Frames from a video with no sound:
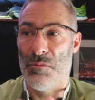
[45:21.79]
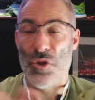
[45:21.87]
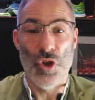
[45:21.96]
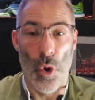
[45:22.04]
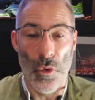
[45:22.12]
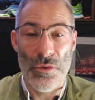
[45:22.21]

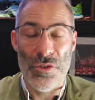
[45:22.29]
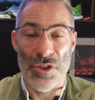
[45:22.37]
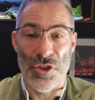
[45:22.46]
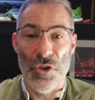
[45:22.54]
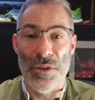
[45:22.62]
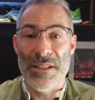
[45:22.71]
gone, so
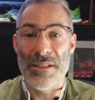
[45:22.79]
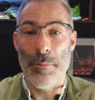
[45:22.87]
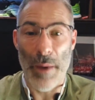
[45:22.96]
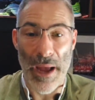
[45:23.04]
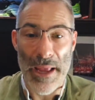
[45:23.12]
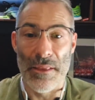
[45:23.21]
you need to
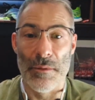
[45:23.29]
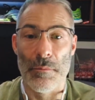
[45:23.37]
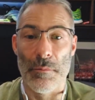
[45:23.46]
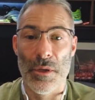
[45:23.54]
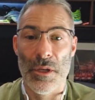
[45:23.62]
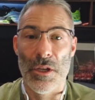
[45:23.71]
pay
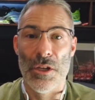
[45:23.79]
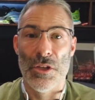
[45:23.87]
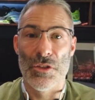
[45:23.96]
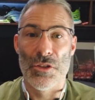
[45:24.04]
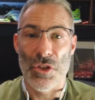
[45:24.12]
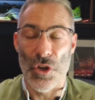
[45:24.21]
them
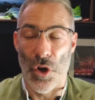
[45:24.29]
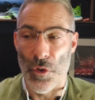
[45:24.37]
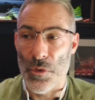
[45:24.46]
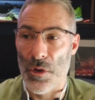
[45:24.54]
to go.